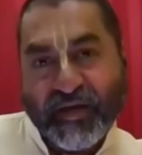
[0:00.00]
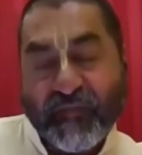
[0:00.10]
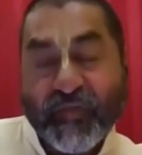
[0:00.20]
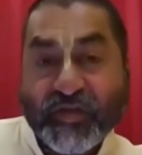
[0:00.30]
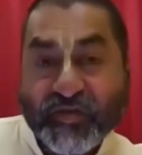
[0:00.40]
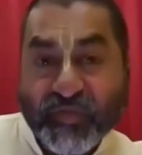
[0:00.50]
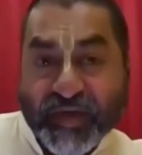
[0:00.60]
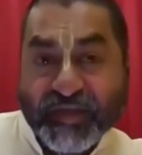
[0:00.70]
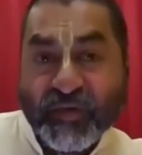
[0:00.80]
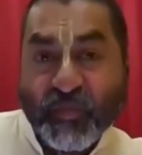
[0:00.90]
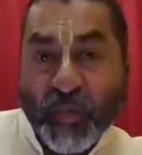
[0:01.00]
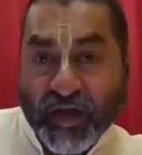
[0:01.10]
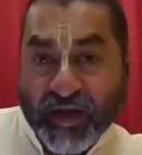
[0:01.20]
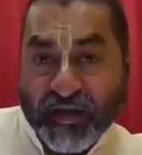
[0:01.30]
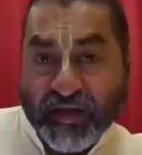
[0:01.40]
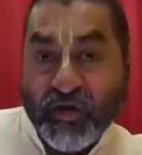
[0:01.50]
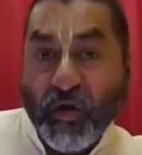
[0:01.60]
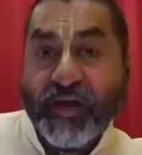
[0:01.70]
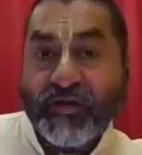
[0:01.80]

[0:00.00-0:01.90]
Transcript: which is the reason why going